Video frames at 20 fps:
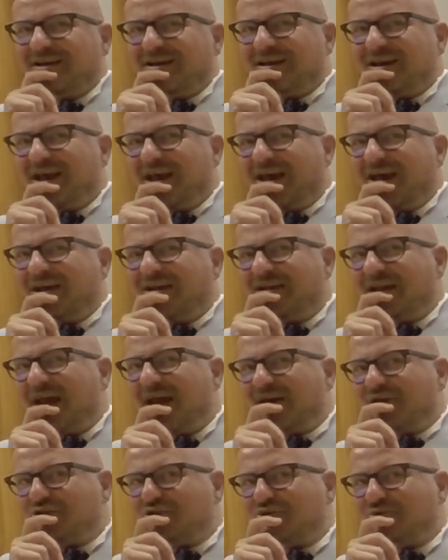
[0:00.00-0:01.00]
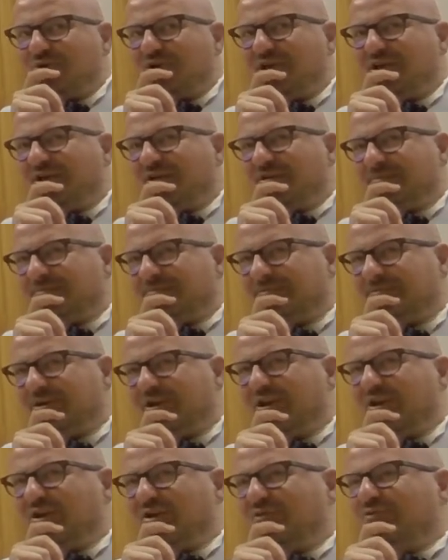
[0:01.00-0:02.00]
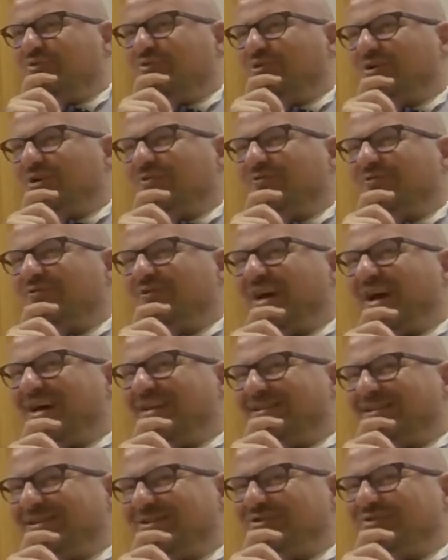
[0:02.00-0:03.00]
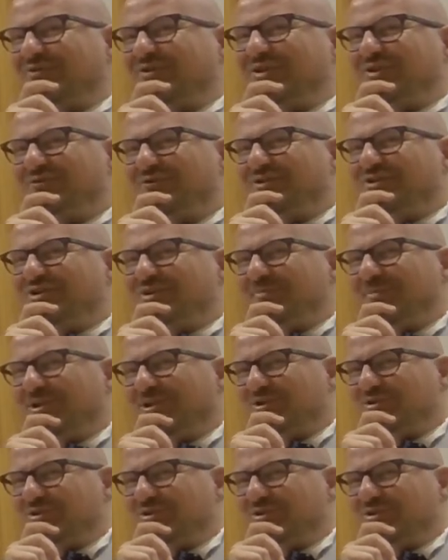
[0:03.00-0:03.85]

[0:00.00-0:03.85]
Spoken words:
And actually, if you are fat, it's very visible.